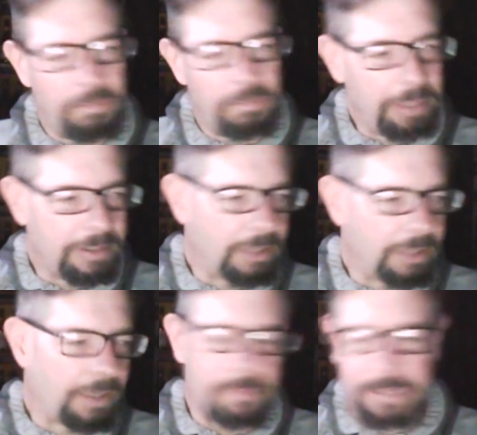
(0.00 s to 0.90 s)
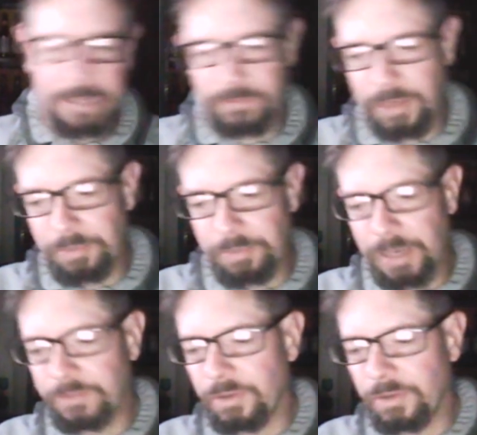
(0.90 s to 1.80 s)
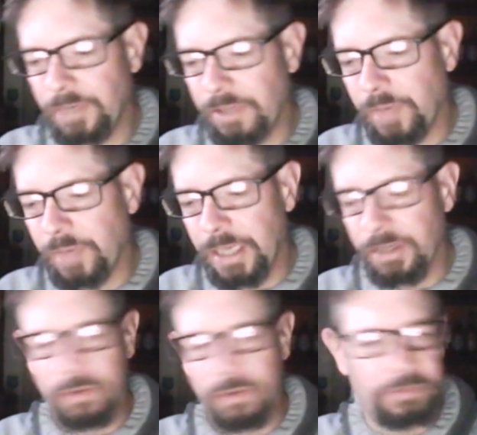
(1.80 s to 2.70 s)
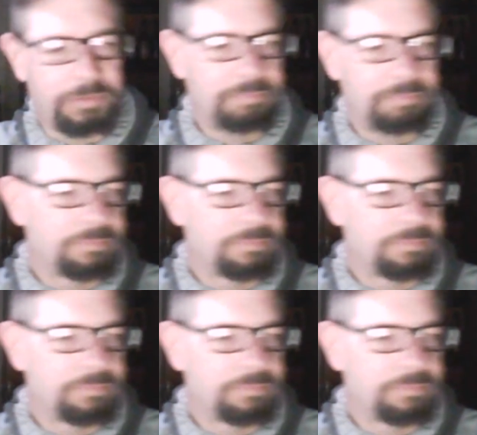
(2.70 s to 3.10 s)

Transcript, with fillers: Big deal. They're about the same price. So either way it goes,